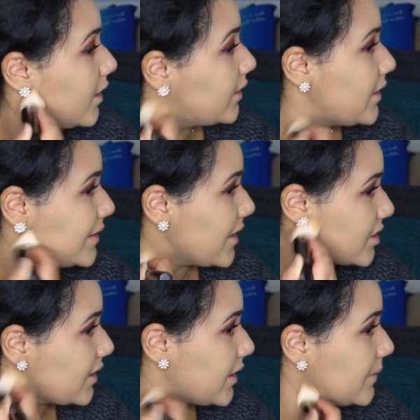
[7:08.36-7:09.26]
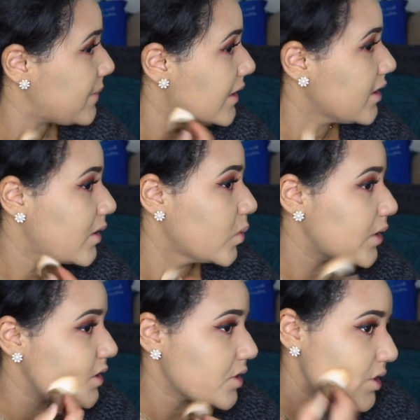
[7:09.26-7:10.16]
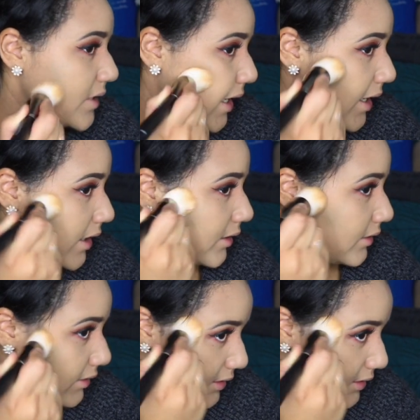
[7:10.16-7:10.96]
This actually could be a winter shade,